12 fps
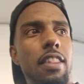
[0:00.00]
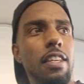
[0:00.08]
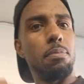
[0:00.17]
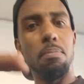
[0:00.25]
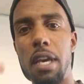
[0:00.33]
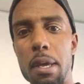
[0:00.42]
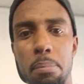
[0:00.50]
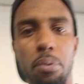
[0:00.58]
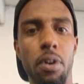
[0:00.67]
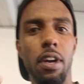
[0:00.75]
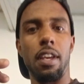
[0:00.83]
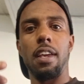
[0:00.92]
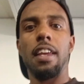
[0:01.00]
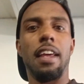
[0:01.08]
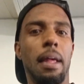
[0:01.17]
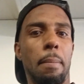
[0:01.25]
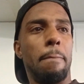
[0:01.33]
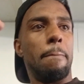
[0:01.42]
this
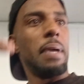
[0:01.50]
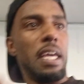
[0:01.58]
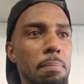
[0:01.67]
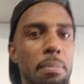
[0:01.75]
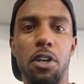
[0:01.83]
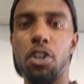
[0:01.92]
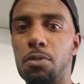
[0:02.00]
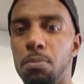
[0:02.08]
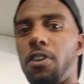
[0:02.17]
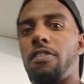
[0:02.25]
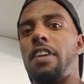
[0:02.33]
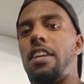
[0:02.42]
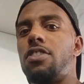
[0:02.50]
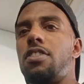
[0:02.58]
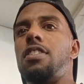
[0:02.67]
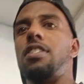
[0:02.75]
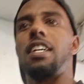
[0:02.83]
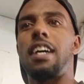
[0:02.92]
mid-build
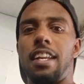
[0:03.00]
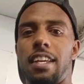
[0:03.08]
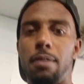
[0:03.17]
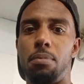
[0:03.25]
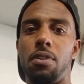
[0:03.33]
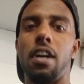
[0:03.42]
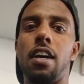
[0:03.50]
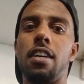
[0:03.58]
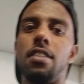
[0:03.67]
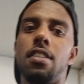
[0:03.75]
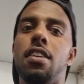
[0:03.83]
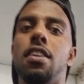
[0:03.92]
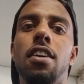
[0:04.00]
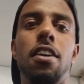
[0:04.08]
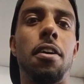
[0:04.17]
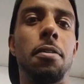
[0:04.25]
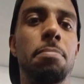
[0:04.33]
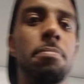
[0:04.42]
motivation to kind of keep you guys
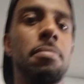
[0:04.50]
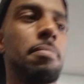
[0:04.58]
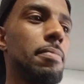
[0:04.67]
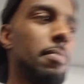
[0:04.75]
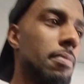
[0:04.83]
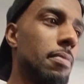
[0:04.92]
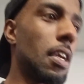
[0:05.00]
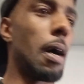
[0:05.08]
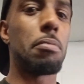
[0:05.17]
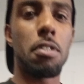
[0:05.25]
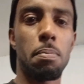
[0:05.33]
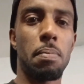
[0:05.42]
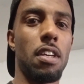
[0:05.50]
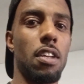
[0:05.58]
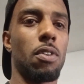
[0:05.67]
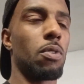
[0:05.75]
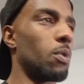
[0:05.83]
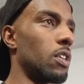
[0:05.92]
up to speed
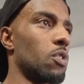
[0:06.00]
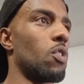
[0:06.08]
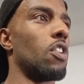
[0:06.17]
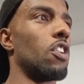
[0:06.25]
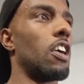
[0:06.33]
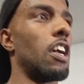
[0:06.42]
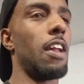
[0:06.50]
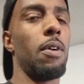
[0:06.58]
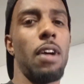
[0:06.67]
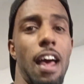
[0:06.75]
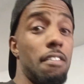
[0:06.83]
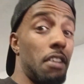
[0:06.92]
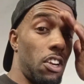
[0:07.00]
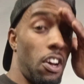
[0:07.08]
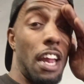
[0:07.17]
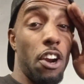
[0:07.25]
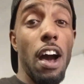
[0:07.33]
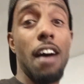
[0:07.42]
on what's going on.
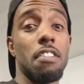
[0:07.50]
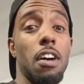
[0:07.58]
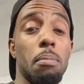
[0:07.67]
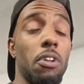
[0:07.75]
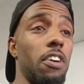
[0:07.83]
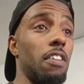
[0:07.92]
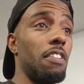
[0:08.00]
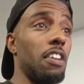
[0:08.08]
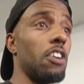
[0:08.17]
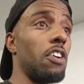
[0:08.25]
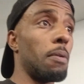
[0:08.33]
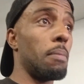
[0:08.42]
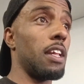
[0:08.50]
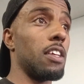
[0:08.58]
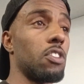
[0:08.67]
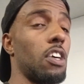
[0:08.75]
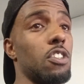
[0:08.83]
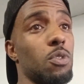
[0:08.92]
I know I haven't uploaded a video in a
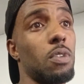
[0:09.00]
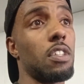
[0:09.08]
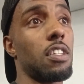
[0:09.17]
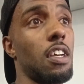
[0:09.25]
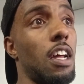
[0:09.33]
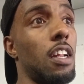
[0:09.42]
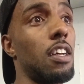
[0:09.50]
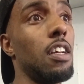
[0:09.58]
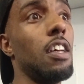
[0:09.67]
minute, so I just wanted to kind